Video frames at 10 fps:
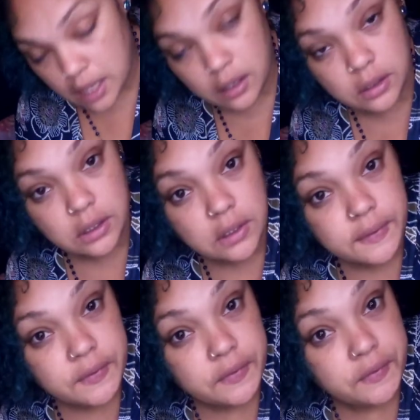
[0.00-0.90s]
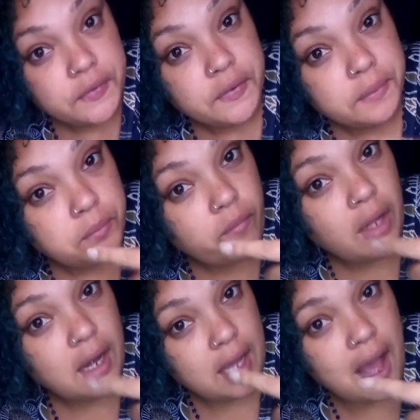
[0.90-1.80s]

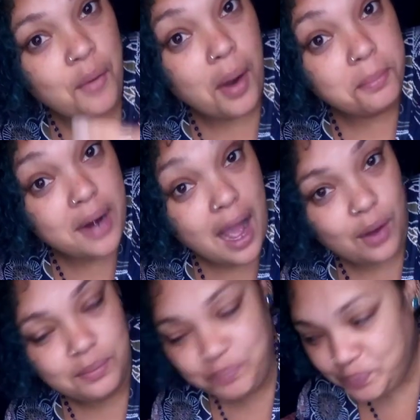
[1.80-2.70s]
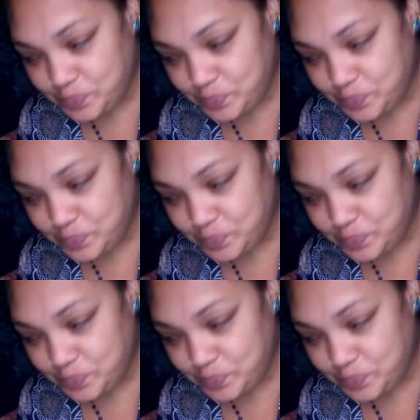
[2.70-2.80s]
like how I'm now.